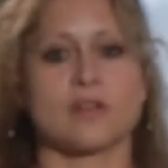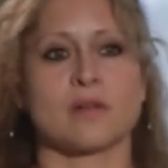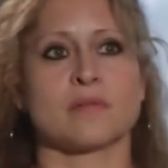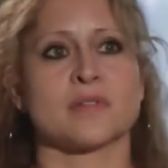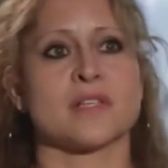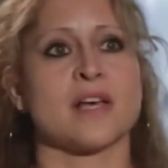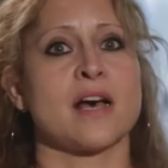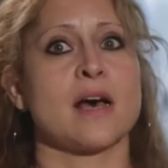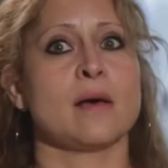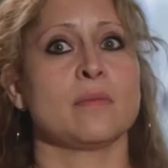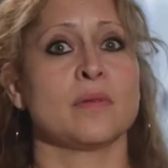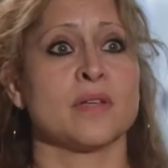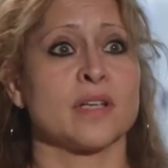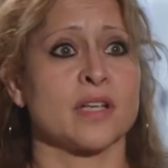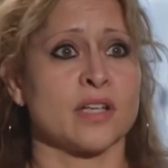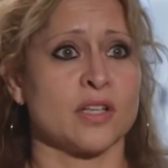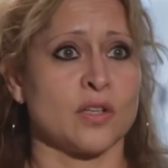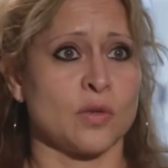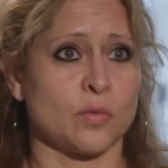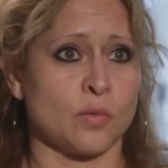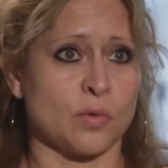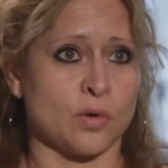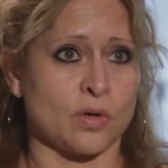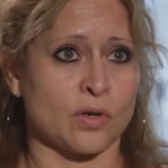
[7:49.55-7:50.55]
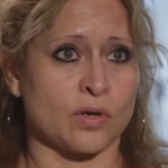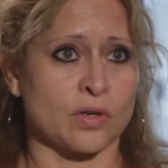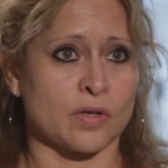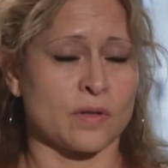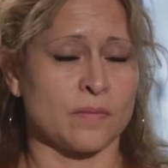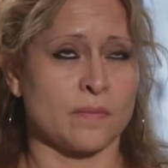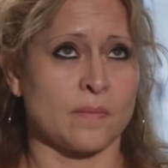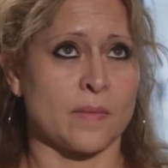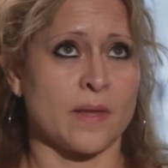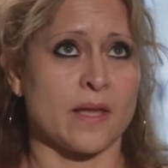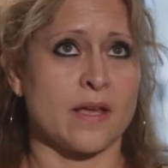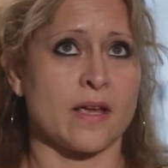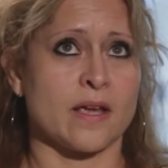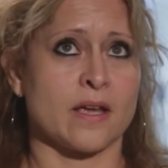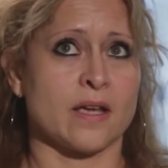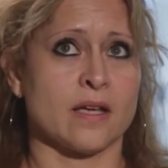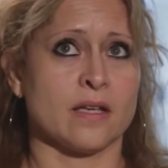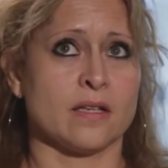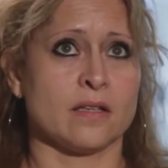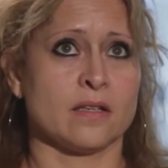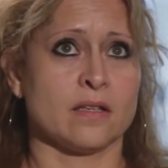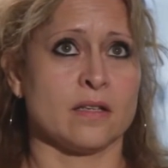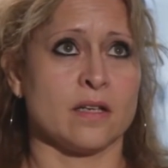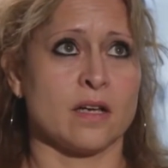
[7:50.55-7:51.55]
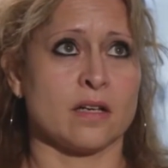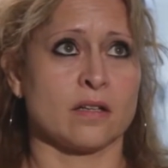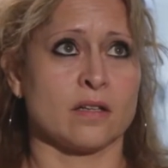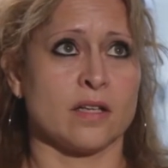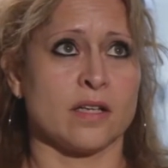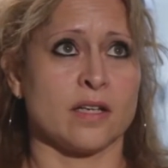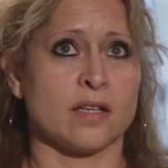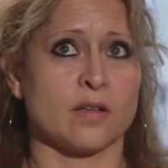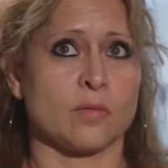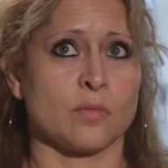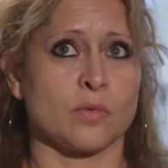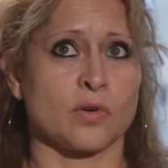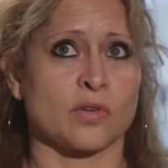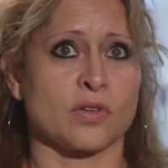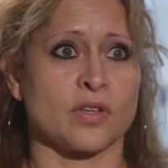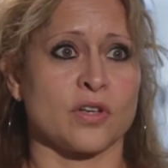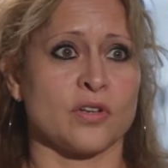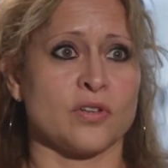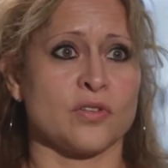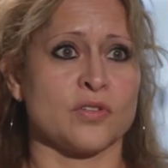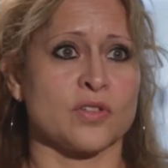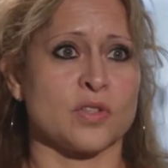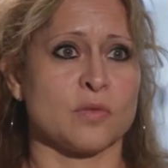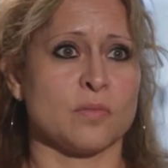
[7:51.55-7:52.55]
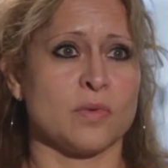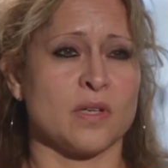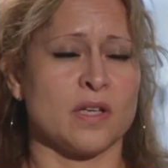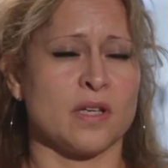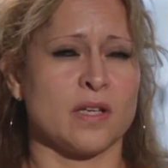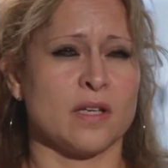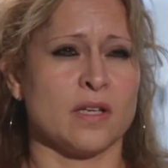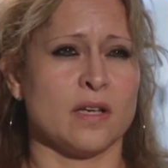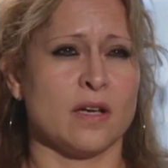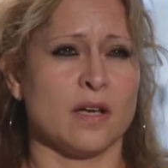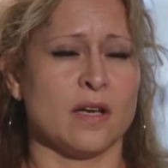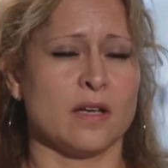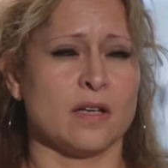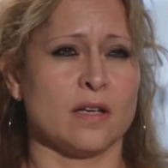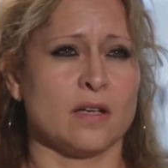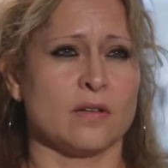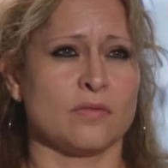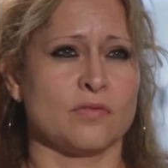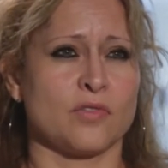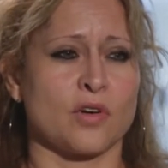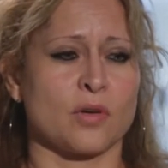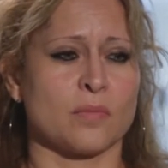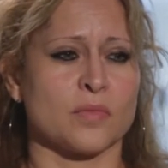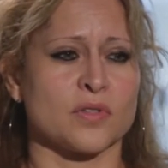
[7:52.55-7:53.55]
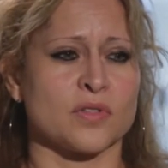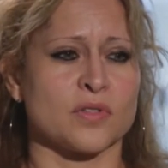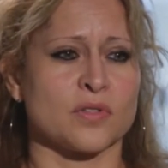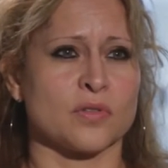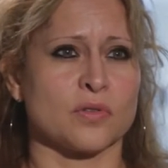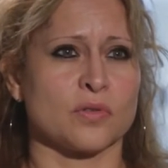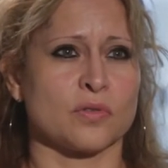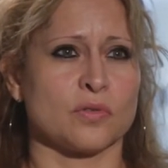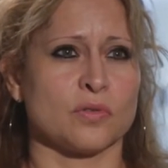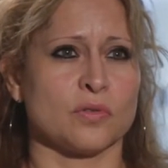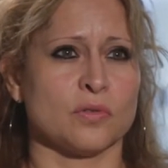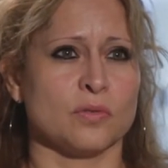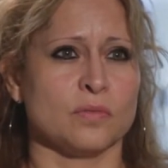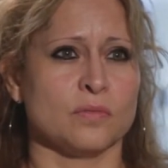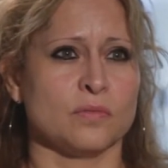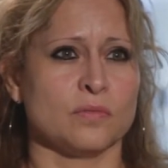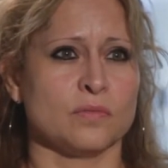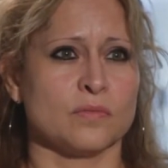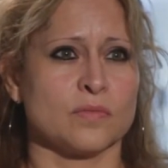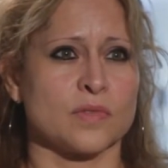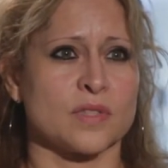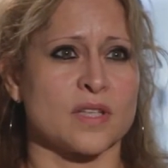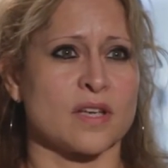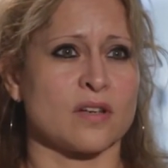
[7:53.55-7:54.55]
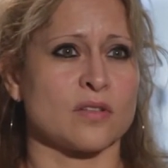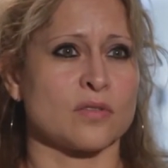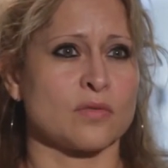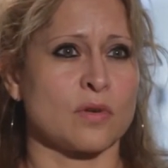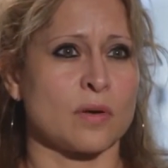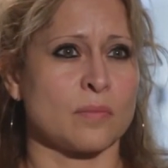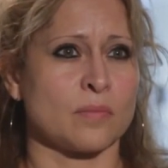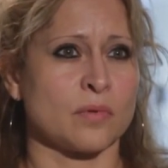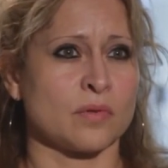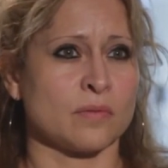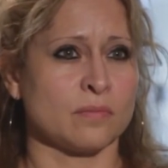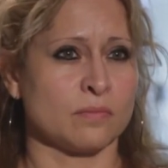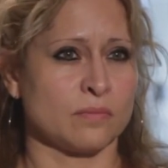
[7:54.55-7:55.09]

I was hobbling into work, and a young lady that worked there used to be a pharmaceutical sales rep,